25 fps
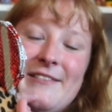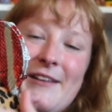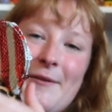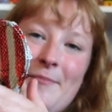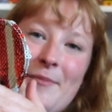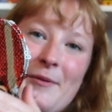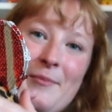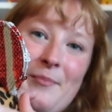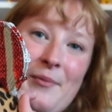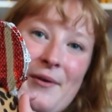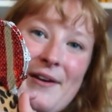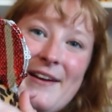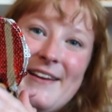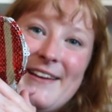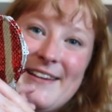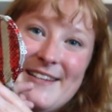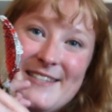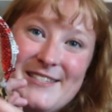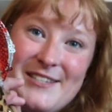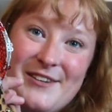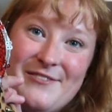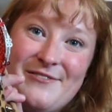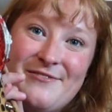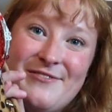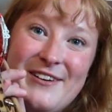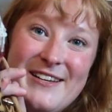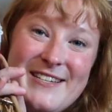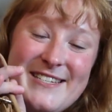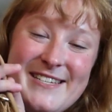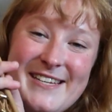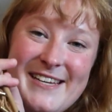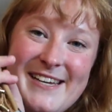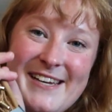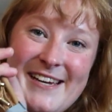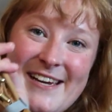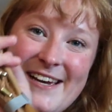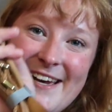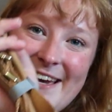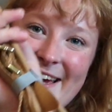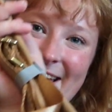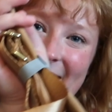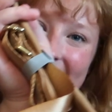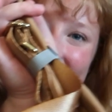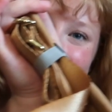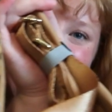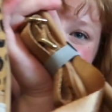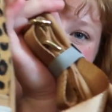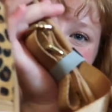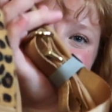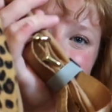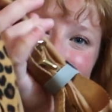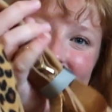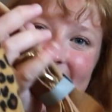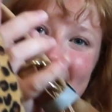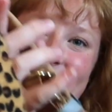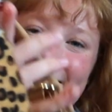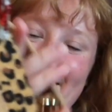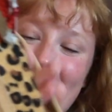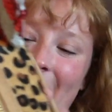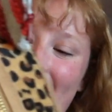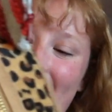leopard print is fuzzy and